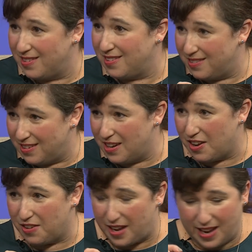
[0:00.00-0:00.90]
Mm-hmm. You
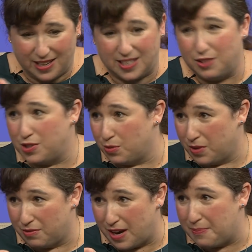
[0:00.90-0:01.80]
know, I hate to use the
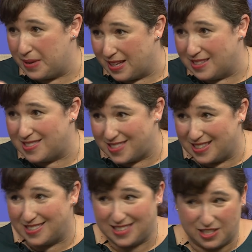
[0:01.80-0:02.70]
word rape because
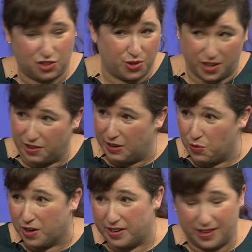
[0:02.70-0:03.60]
it's such a triggering
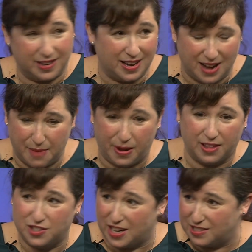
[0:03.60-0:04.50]
word, and, and I
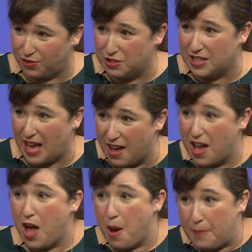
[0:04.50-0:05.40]
apologize for yes. using that.
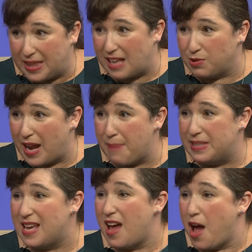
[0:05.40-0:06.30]
But that's what happens. But
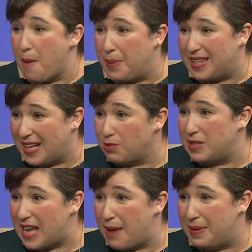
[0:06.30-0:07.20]
it's true. But that's
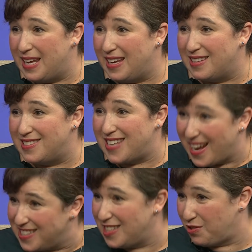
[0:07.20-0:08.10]
what's happening yeah. in
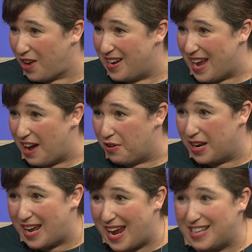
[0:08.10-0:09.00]
Texas right now,
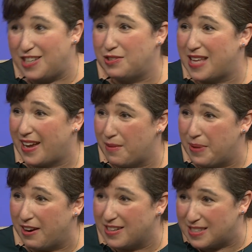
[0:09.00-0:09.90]
and I hate to use that
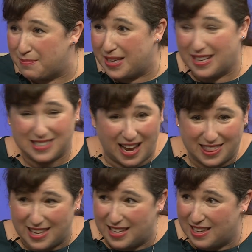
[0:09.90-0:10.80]
comparison because I
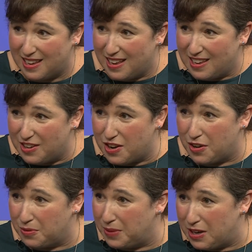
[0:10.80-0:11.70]
think you
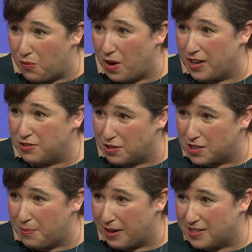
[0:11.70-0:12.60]
know we don't want to use those
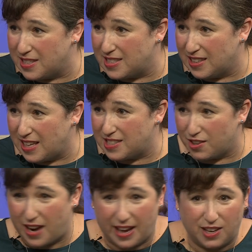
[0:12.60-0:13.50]
comparisons unless
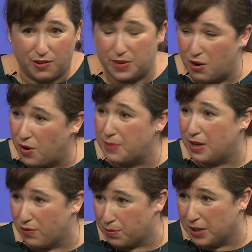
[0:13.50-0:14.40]
they're accurate. We don't want to be
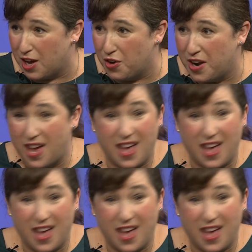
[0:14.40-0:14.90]
overblown.